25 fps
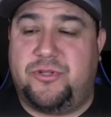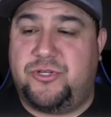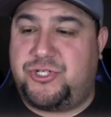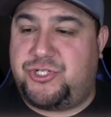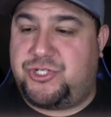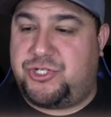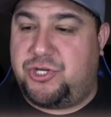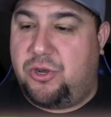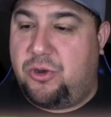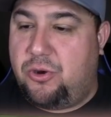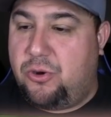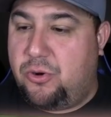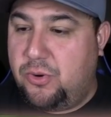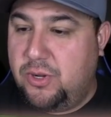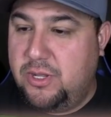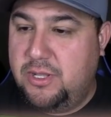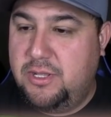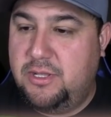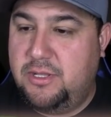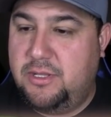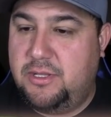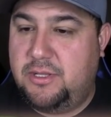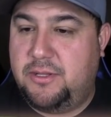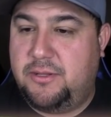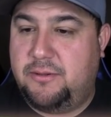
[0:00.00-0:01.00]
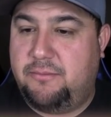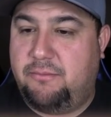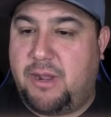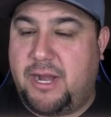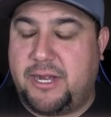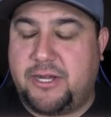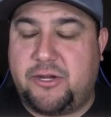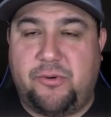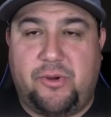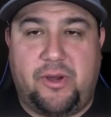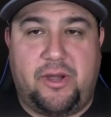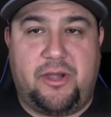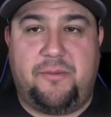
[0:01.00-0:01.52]
to the Show. My
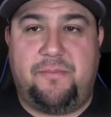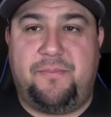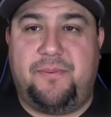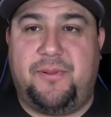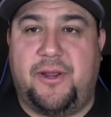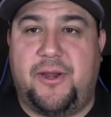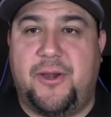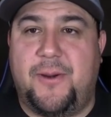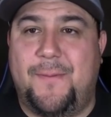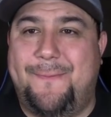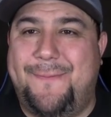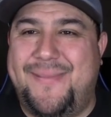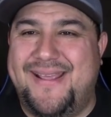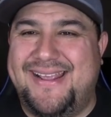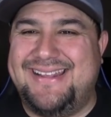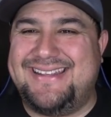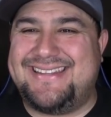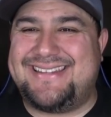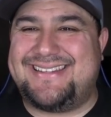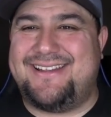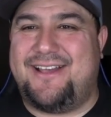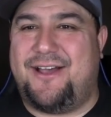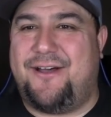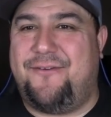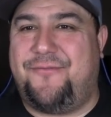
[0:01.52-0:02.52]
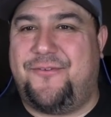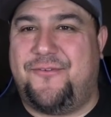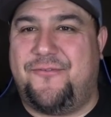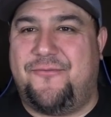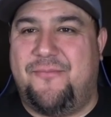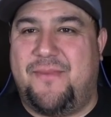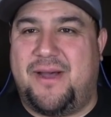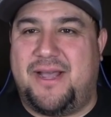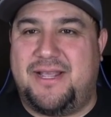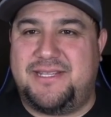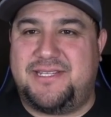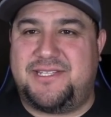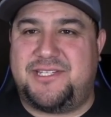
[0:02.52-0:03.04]
created player based off of
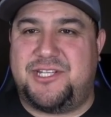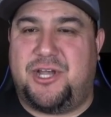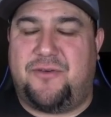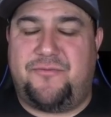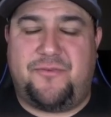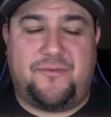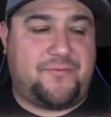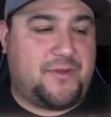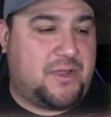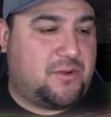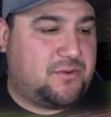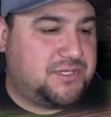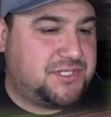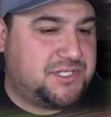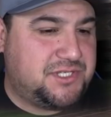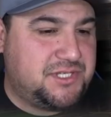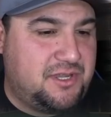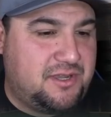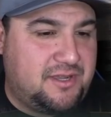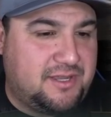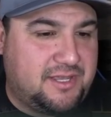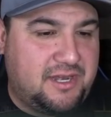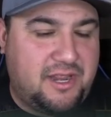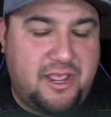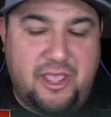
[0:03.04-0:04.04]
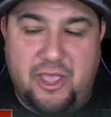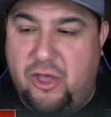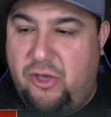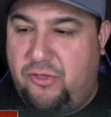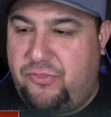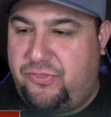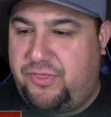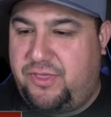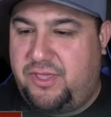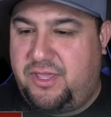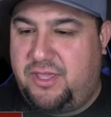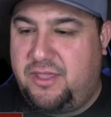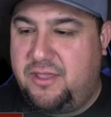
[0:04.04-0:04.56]
myself if I was young and
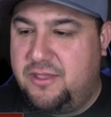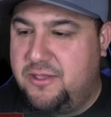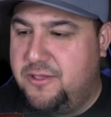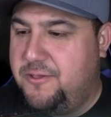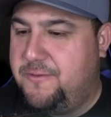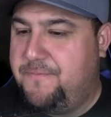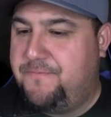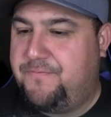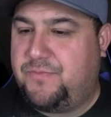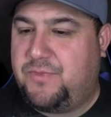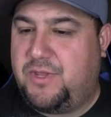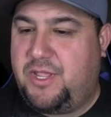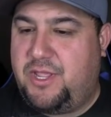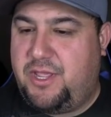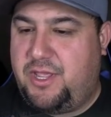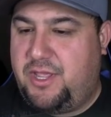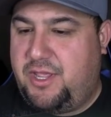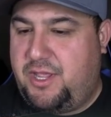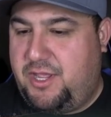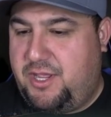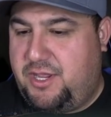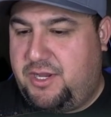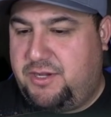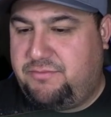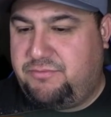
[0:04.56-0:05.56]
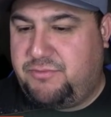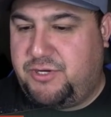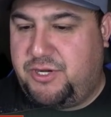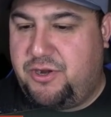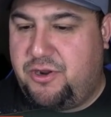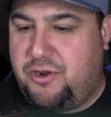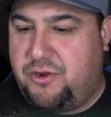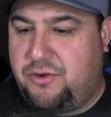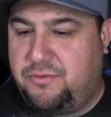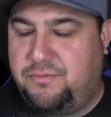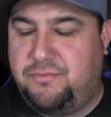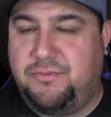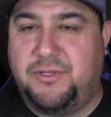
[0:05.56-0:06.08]
healthy and, you
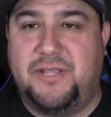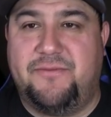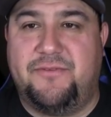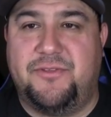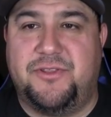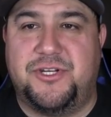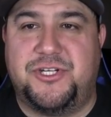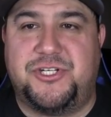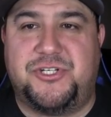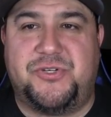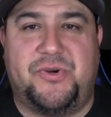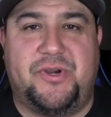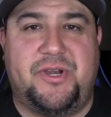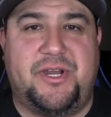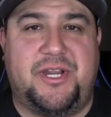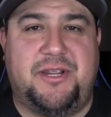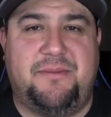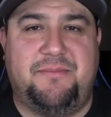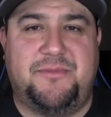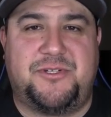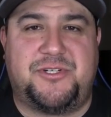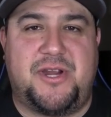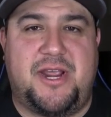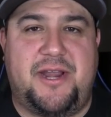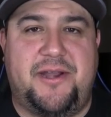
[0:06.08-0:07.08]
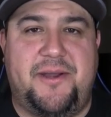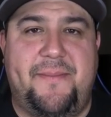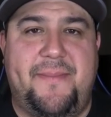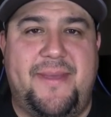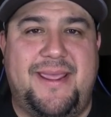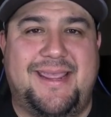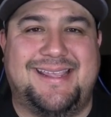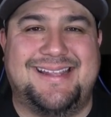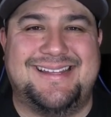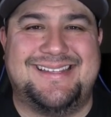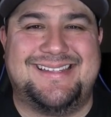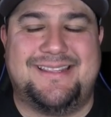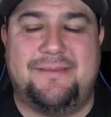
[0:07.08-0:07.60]
know, living the dream, trying to
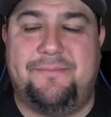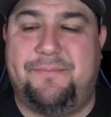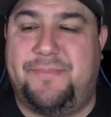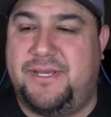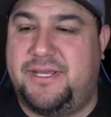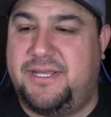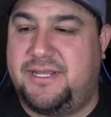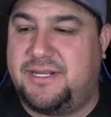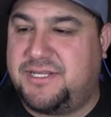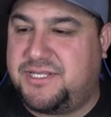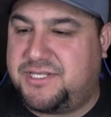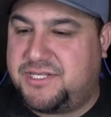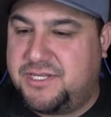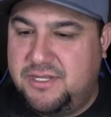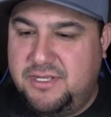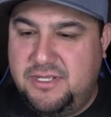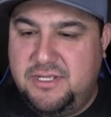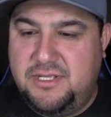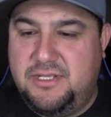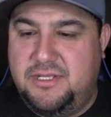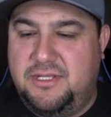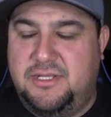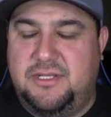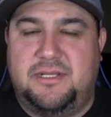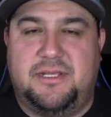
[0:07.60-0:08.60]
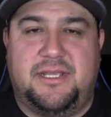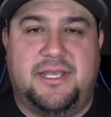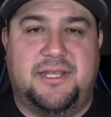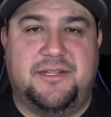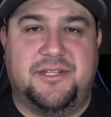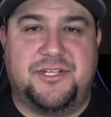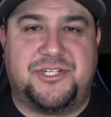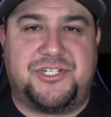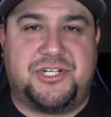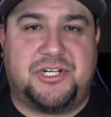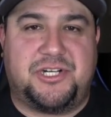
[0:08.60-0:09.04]
make it to the bigs in the